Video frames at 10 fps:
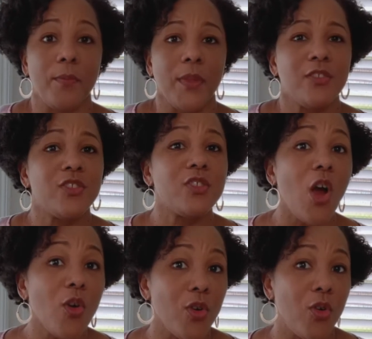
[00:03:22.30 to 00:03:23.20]

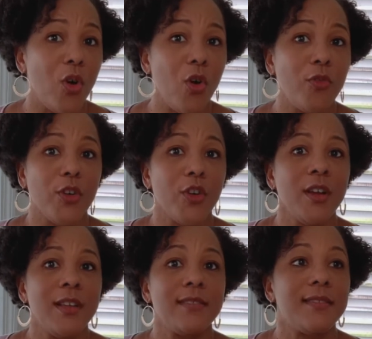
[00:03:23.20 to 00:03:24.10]
sorrow over
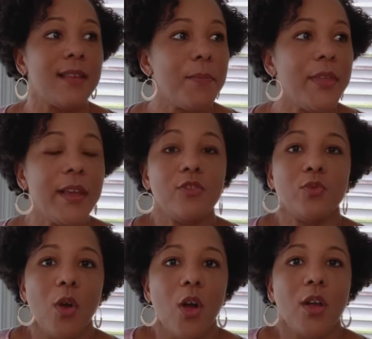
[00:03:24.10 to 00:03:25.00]
something is
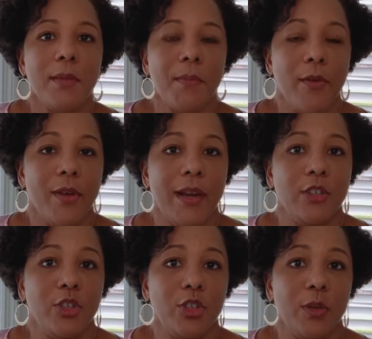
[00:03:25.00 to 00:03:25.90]
wrong in my
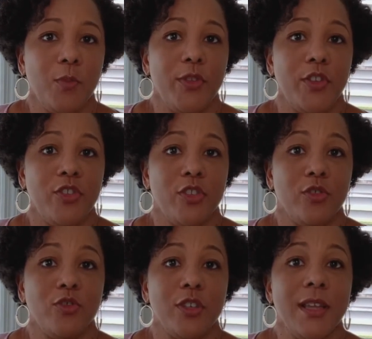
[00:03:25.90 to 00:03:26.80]
relationship with the
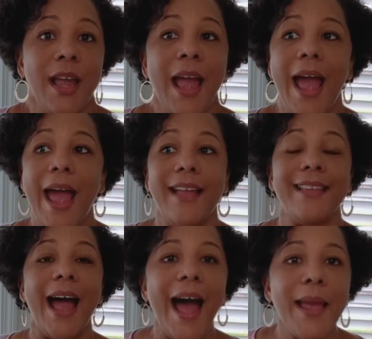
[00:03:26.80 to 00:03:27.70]
children, and
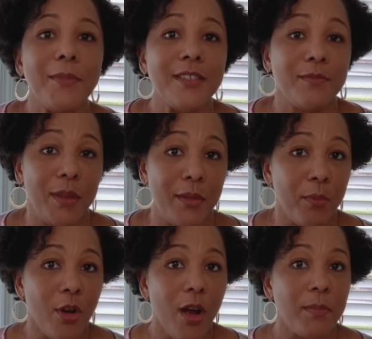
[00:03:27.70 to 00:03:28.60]
I must be the
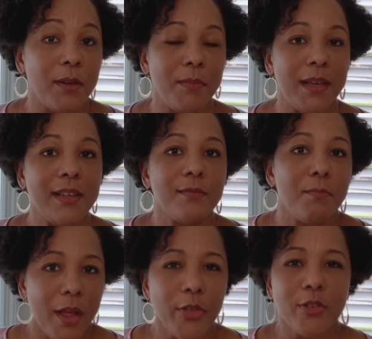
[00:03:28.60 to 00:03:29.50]
problem, because
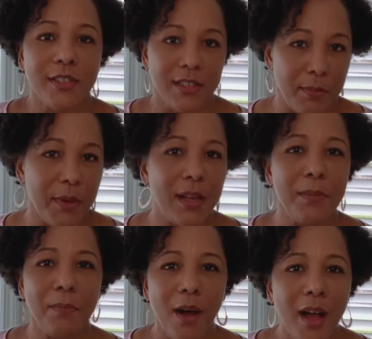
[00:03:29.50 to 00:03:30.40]
mothers typically
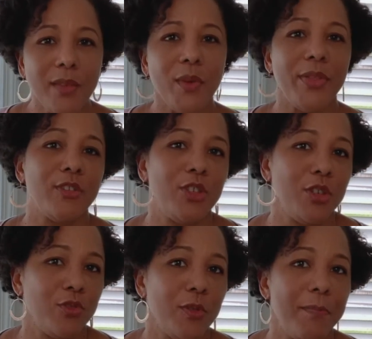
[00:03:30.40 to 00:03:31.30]
bond with their
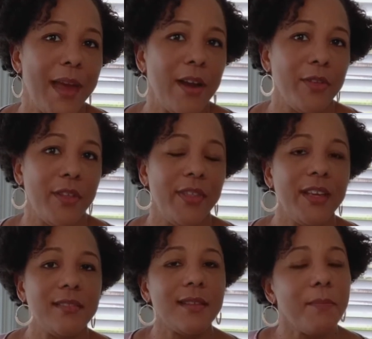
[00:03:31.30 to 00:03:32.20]
children better than
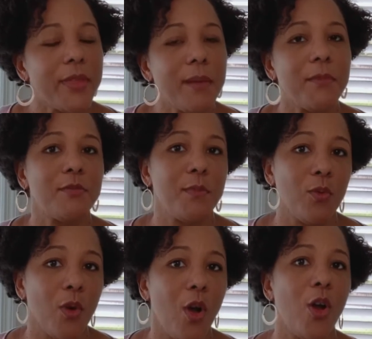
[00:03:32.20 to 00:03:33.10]
this. Something must be
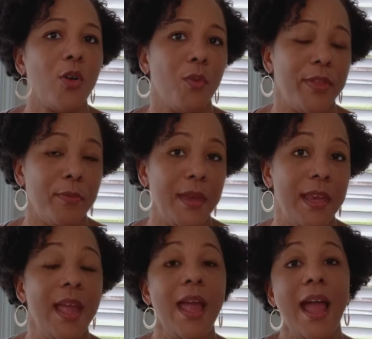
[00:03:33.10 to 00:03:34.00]
wrong with
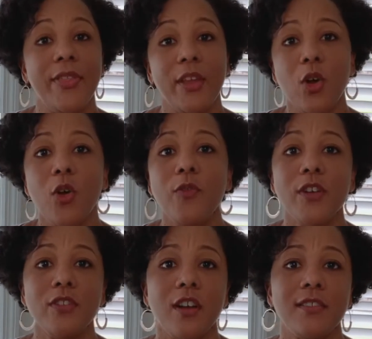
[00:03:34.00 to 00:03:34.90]
me. And the
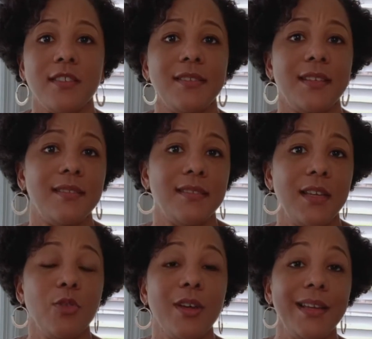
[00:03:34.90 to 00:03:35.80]
covert narcissist
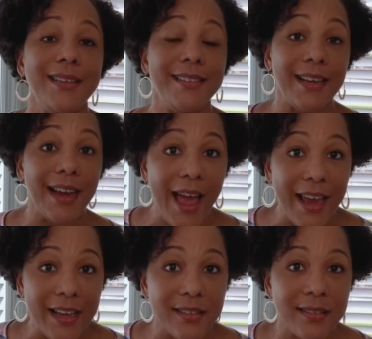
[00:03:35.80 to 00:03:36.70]
secretly
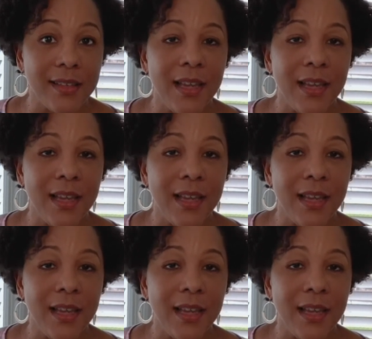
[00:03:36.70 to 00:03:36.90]
delights